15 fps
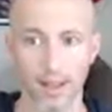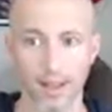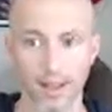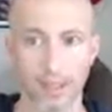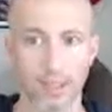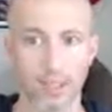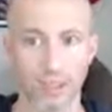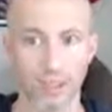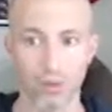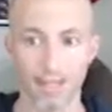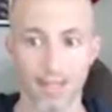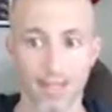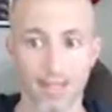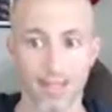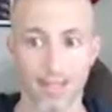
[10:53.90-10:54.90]

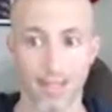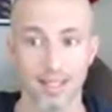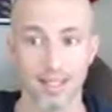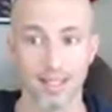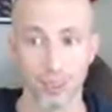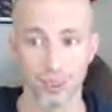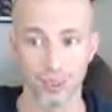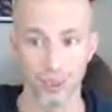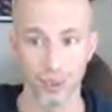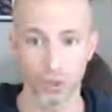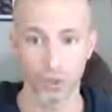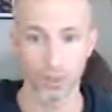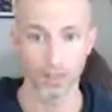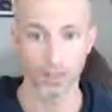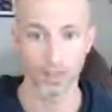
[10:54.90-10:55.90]
restricted in things like
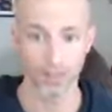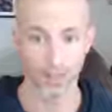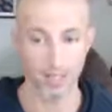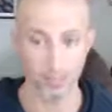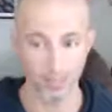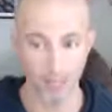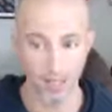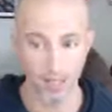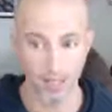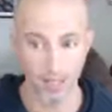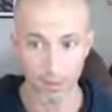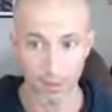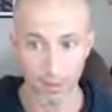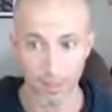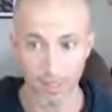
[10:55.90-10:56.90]
sugar that can dysregulate
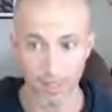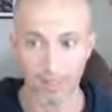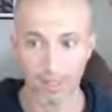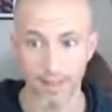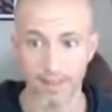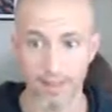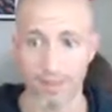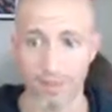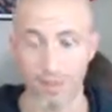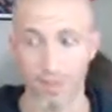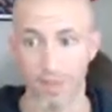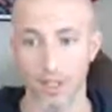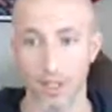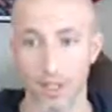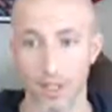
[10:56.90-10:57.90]
the brain and the
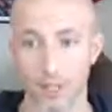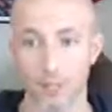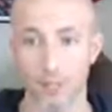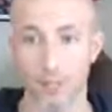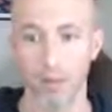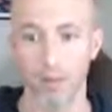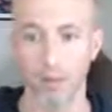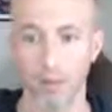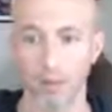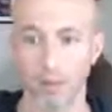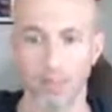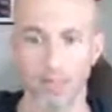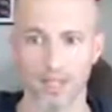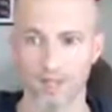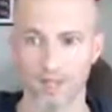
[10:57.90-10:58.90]
chemistry. In
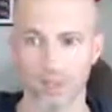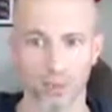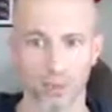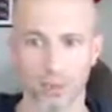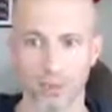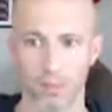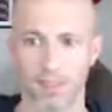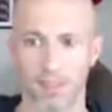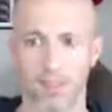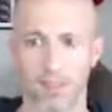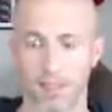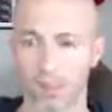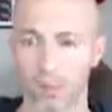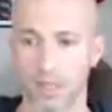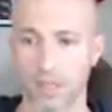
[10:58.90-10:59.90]
retrospect, if I was running a place like
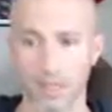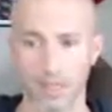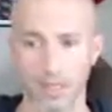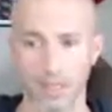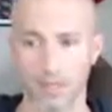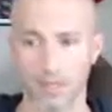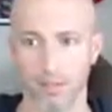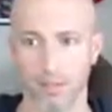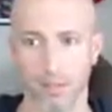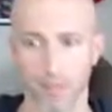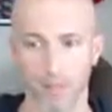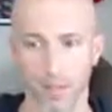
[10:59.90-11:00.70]
that, it'd be completely different.